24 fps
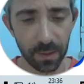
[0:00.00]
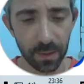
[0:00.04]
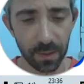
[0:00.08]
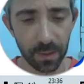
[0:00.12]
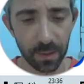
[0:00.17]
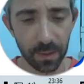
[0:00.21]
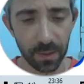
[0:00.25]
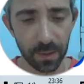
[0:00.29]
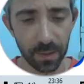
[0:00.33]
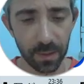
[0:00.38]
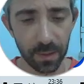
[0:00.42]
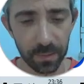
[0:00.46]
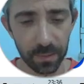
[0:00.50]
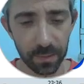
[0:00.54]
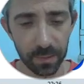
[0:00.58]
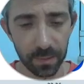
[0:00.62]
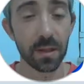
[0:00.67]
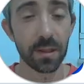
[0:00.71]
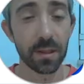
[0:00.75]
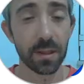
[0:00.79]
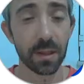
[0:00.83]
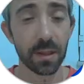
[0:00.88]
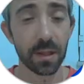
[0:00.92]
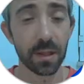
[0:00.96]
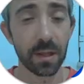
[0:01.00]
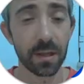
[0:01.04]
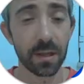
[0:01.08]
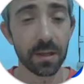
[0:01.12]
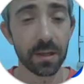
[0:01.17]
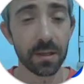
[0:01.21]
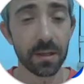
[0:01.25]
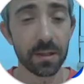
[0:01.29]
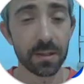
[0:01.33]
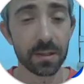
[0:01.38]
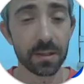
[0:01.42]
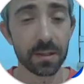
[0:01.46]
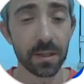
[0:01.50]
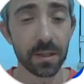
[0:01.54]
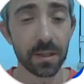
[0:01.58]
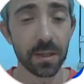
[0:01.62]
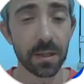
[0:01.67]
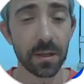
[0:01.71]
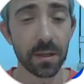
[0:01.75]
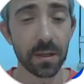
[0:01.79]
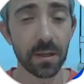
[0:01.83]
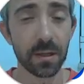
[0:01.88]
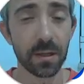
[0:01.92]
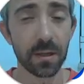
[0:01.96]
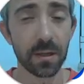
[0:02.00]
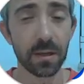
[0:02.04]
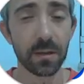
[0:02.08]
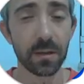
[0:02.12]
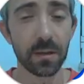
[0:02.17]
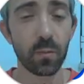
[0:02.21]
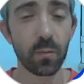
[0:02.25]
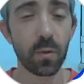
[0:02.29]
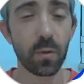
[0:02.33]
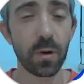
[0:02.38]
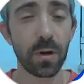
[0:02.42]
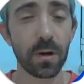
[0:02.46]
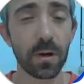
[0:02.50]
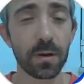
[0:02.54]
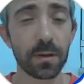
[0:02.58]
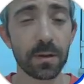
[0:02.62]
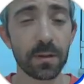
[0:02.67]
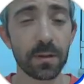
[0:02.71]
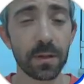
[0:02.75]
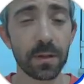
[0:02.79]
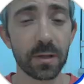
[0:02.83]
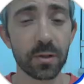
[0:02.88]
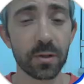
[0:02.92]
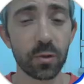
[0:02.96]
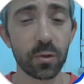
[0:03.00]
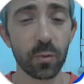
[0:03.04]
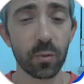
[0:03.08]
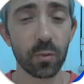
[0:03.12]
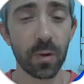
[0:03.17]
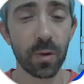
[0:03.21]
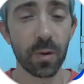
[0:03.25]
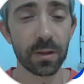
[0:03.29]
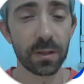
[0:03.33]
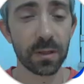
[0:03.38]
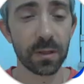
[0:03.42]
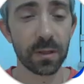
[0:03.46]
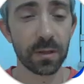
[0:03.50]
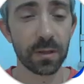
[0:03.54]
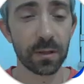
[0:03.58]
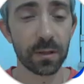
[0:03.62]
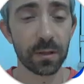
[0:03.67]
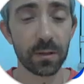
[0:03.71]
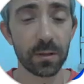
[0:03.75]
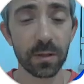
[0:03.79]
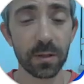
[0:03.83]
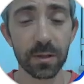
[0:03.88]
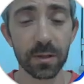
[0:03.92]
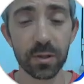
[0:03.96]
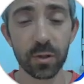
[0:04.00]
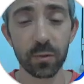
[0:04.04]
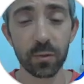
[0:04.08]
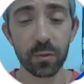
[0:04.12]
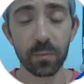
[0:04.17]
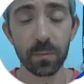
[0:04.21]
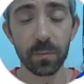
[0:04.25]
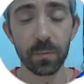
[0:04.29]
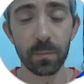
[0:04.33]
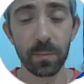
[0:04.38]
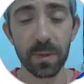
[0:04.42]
Okay, the one that you